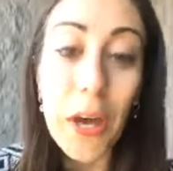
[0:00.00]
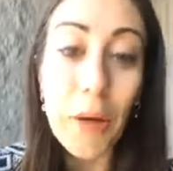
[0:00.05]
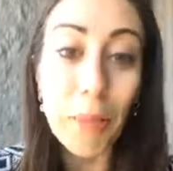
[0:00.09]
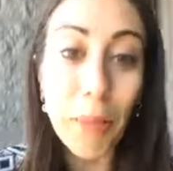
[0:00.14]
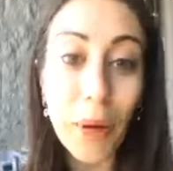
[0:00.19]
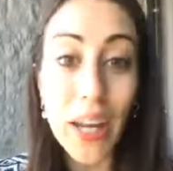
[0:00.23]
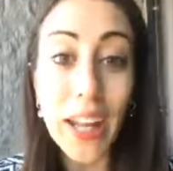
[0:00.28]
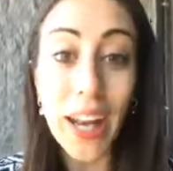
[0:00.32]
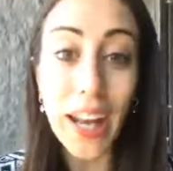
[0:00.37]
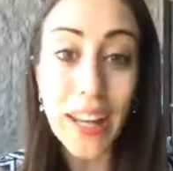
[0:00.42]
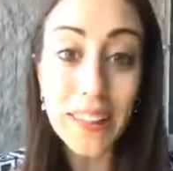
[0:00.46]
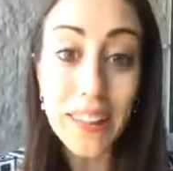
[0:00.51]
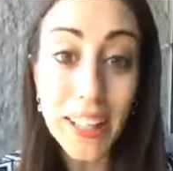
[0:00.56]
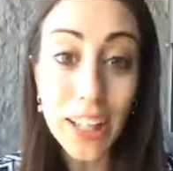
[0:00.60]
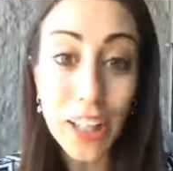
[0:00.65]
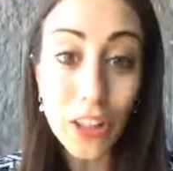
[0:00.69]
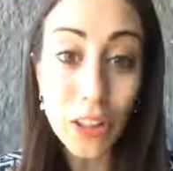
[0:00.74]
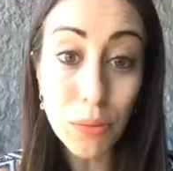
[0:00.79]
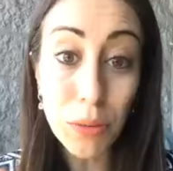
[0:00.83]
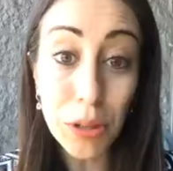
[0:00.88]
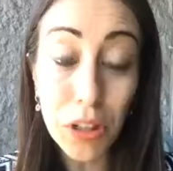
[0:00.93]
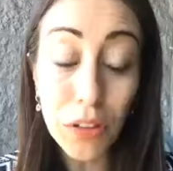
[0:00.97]
But as like a
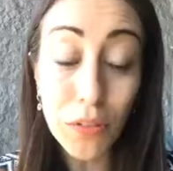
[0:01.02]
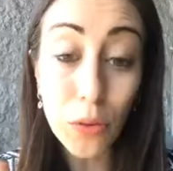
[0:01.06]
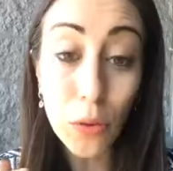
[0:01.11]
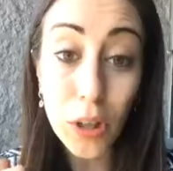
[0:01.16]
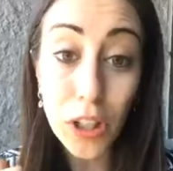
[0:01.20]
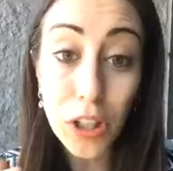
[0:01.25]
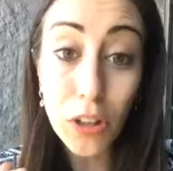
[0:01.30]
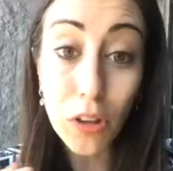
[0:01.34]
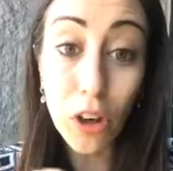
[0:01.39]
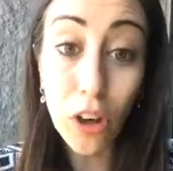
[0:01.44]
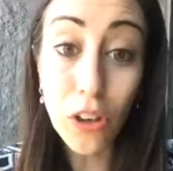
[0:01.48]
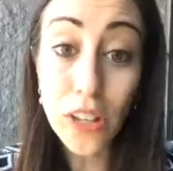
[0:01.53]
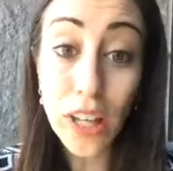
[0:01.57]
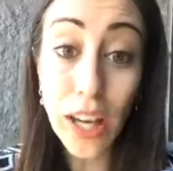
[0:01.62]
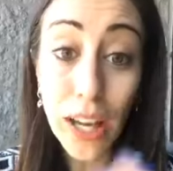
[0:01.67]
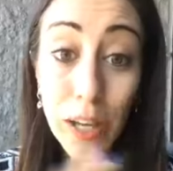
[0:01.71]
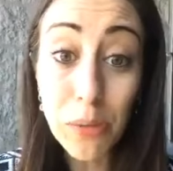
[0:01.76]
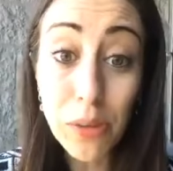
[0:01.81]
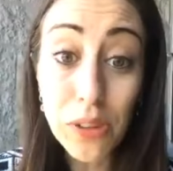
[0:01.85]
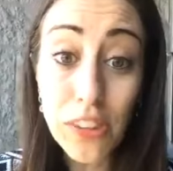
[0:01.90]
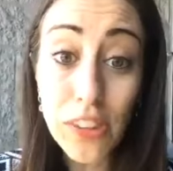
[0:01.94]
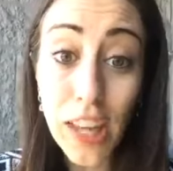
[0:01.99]
3 or 4-year-old,
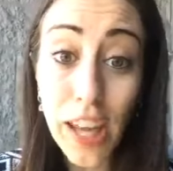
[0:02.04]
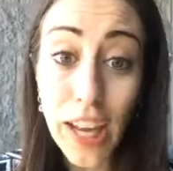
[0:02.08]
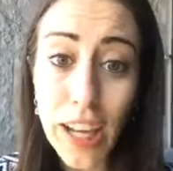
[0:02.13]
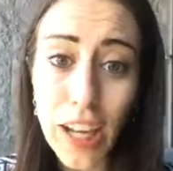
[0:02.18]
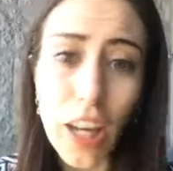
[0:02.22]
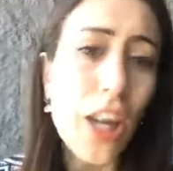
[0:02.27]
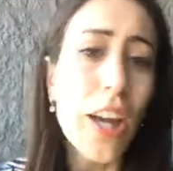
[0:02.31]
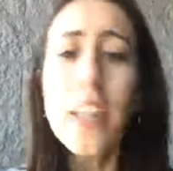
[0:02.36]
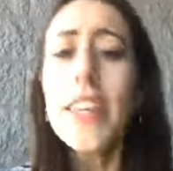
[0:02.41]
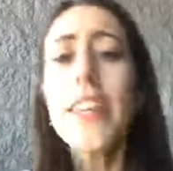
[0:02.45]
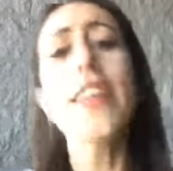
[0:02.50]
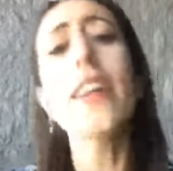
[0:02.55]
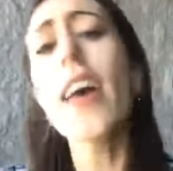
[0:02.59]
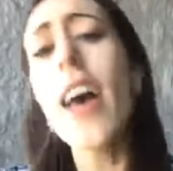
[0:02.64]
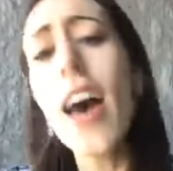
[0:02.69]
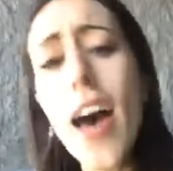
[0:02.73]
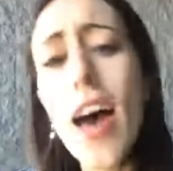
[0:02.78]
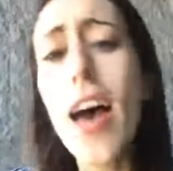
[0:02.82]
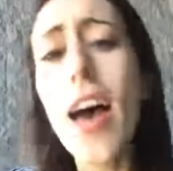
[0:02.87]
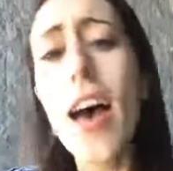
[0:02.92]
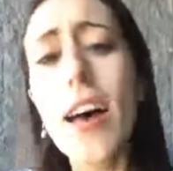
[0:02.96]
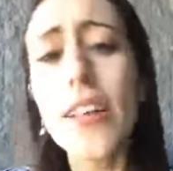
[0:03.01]
I was like,
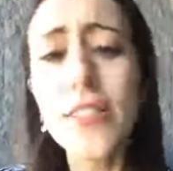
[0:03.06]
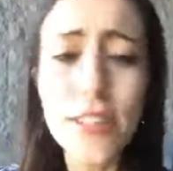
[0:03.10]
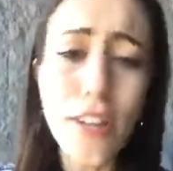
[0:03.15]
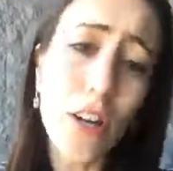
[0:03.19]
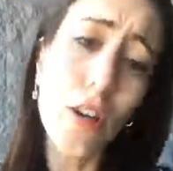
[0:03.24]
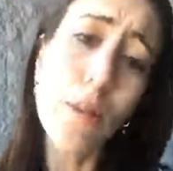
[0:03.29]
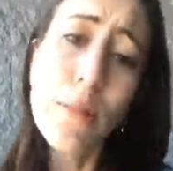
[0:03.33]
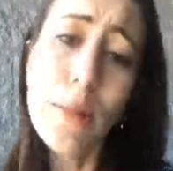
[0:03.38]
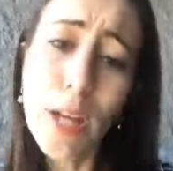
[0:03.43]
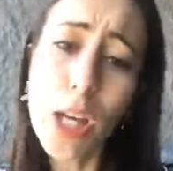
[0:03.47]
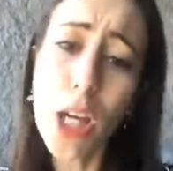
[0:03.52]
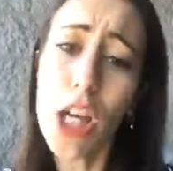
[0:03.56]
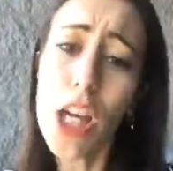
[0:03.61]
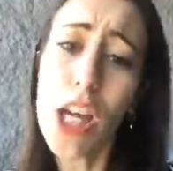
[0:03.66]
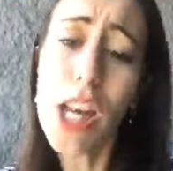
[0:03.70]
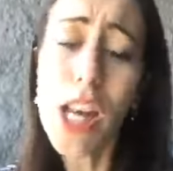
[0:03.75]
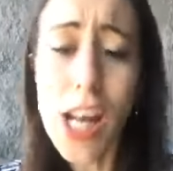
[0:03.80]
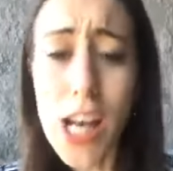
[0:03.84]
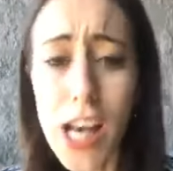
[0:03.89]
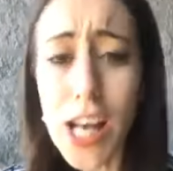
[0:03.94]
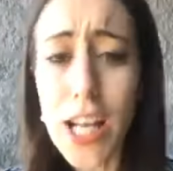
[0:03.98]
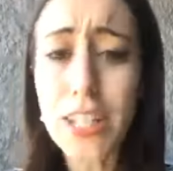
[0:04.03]
yes, oh my
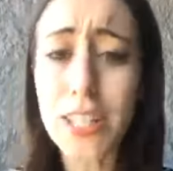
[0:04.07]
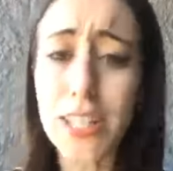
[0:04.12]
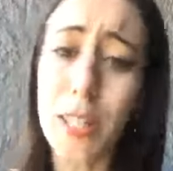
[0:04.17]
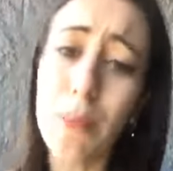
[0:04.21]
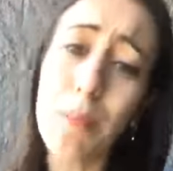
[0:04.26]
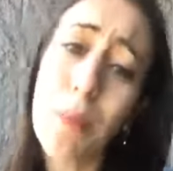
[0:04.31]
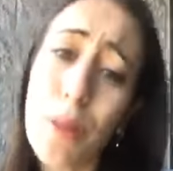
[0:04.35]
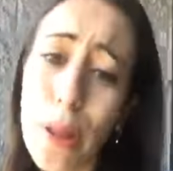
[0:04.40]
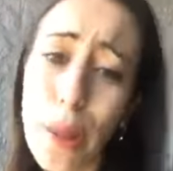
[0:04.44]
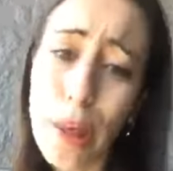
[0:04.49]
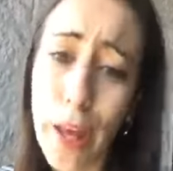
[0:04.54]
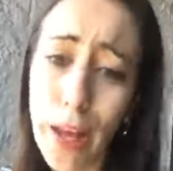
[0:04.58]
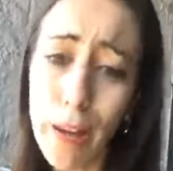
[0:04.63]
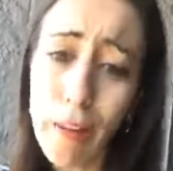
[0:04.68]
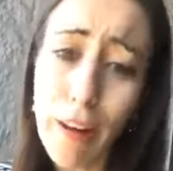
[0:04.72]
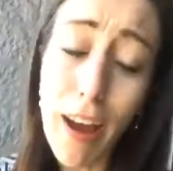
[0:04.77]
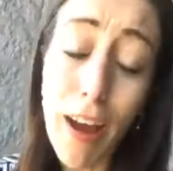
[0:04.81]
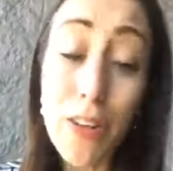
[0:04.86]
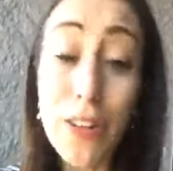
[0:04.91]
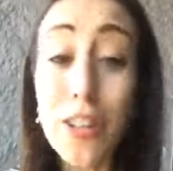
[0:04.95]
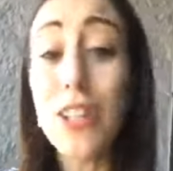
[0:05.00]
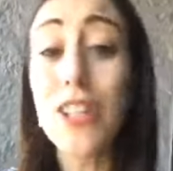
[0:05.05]
goodness, the
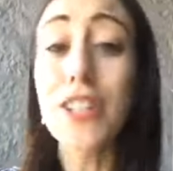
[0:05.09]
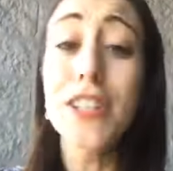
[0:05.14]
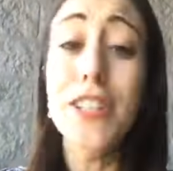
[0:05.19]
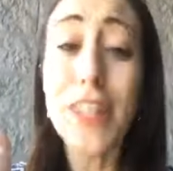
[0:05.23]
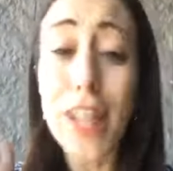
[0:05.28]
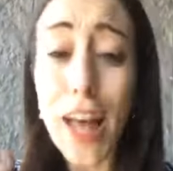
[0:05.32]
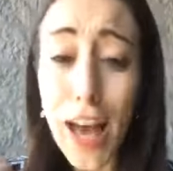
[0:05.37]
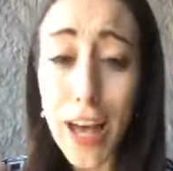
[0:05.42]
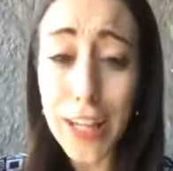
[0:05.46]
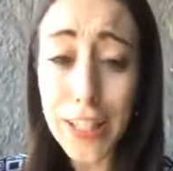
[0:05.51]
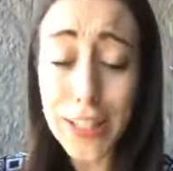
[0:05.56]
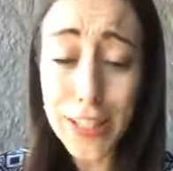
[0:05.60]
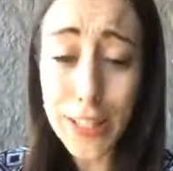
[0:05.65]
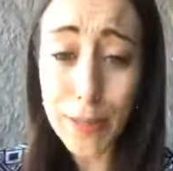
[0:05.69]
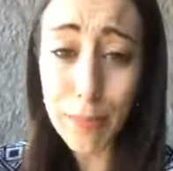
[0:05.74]
playground, the slide is the